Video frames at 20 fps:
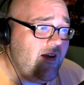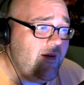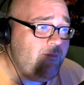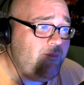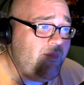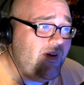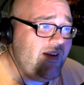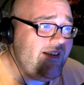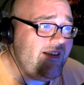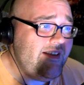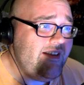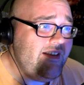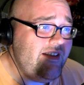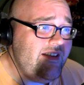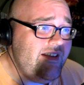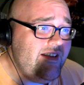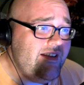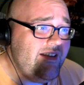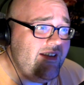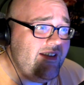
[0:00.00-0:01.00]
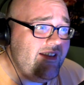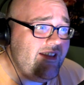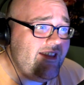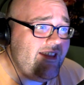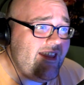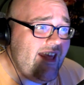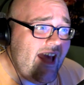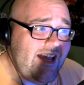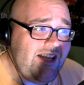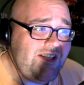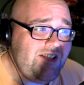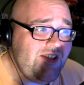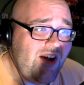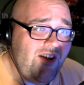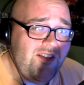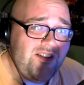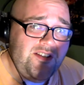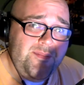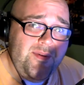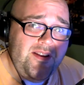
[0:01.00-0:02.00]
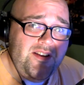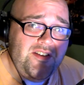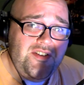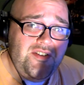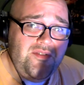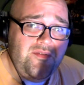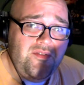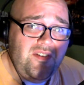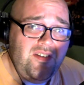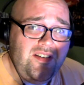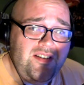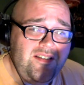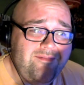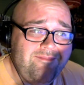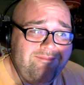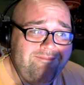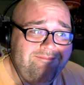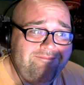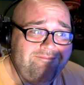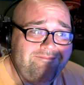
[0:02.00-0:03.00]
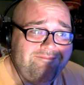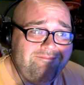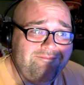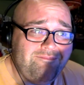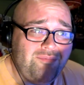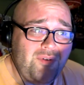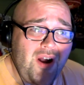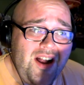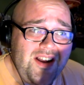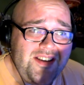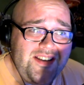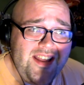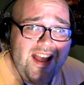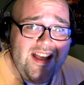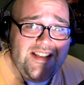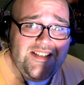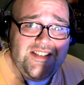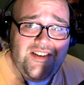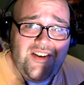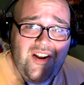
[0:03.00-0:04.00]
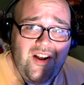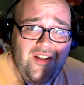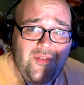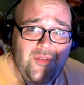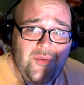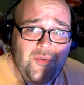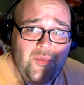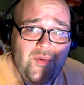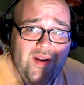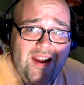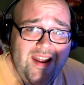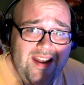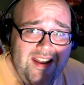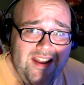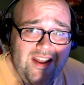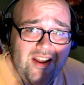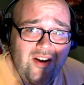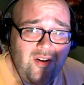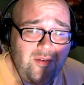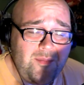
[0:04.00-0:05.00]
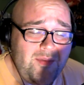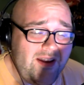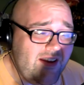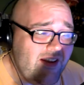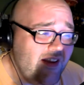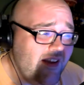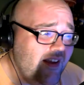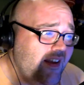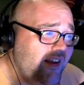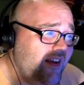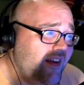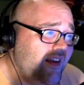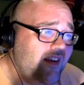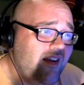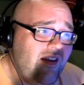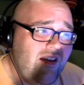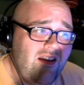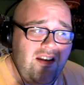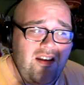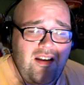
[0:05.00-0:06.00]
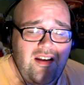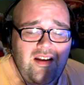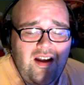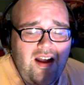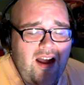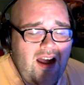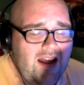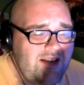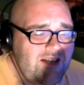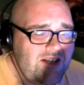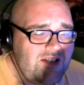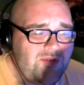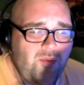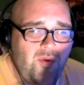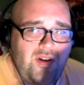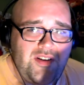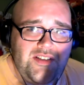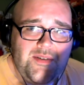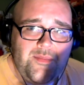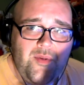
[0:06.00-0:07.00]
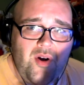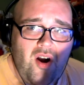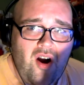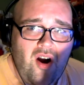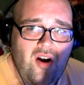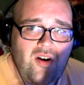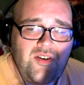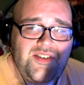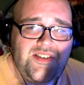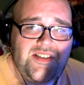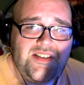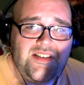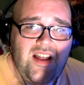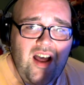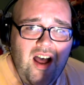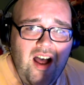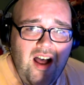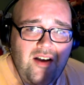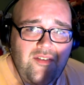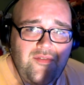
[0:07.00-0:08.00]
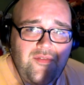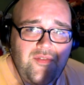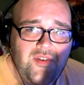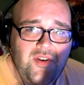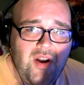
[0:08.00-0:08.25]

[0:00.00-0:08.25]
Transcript: But that's all that's being broadcasted on the radio. I'm like, I just want some hard stuff.